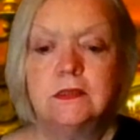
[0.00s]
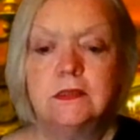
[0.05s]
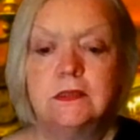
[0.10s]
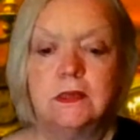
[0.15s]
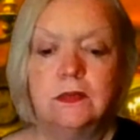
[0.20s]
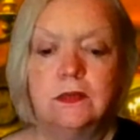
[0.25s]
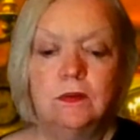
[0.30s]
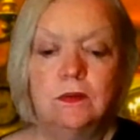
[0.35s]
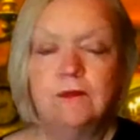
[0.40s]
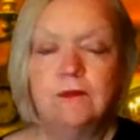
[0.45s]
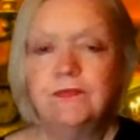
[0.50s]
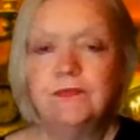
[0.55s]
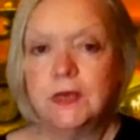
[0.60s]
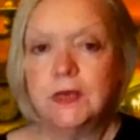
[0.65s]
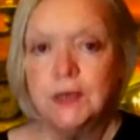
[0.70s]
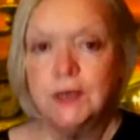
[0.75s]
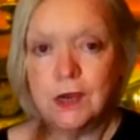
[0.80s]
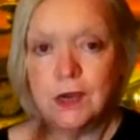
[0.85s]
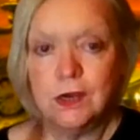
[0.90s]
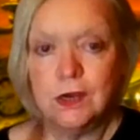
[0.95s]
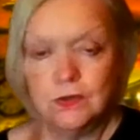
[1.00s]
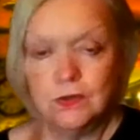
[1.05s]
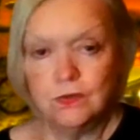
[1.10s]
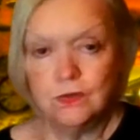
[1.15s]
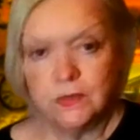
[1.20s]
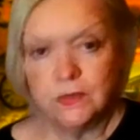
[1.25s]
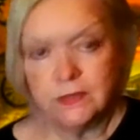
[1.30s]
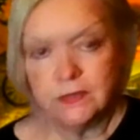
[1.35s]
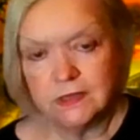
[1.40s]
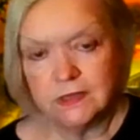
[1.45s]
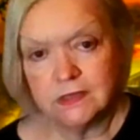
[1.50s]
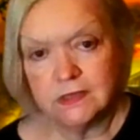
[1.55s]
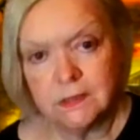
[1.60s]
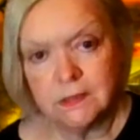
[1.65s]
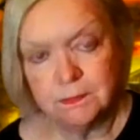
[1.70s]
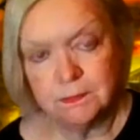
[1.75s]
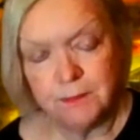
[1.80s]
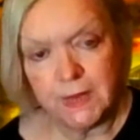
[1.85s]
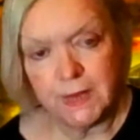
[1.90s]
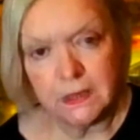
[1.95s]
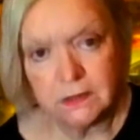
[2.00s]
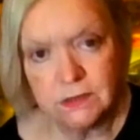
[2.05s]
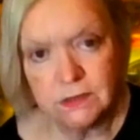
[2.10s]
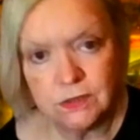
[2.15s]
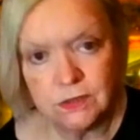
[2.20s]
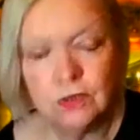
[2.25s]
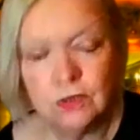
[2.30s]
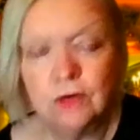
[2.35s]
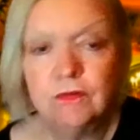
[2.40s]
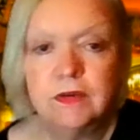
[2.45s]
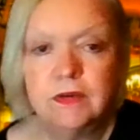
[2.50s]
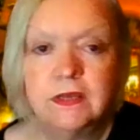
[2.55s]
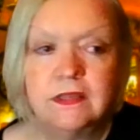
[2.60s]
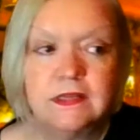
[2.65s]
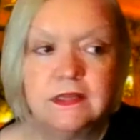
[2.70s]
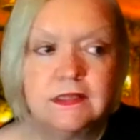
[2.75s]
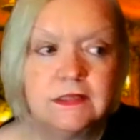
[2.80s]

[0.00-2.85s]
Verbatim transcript: So off they go with this backstory,